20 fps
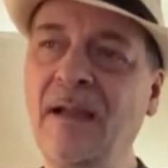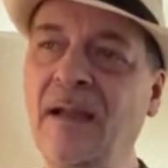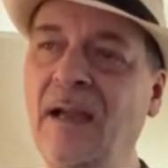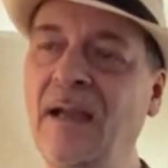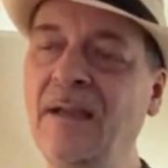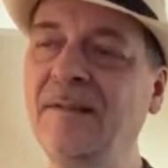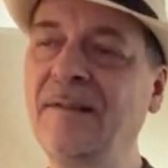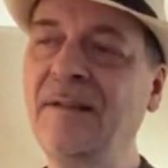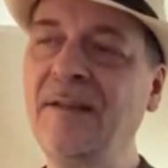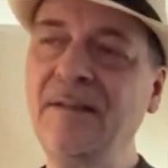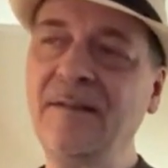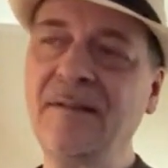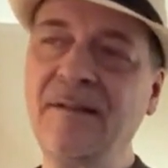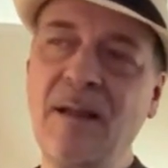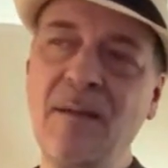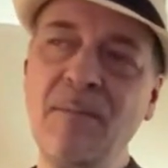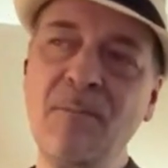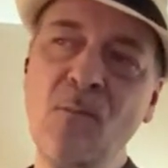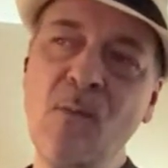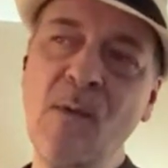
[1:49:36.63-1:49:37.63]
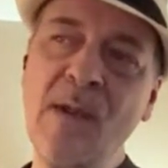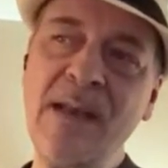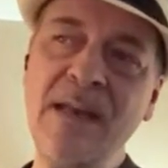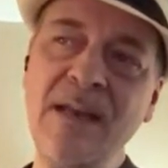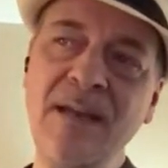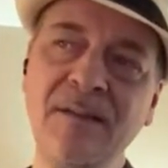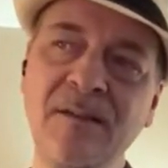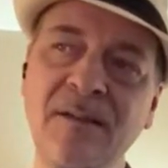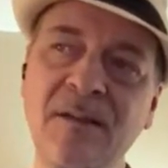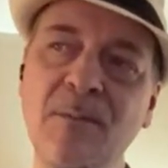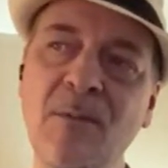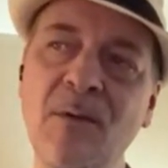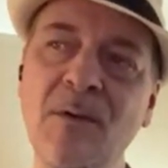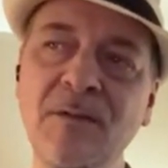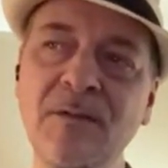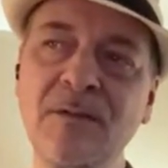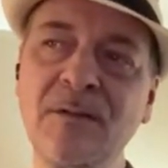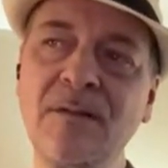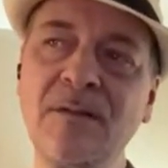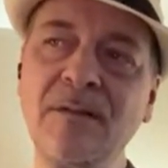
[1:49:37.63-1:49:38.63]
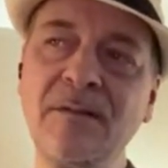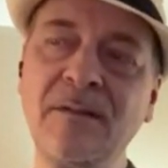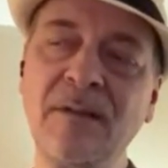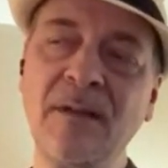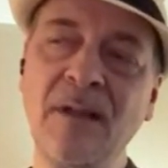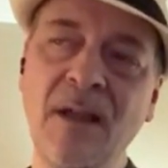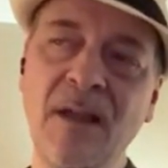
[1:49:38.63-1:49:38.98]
I see some Wendy's commercials,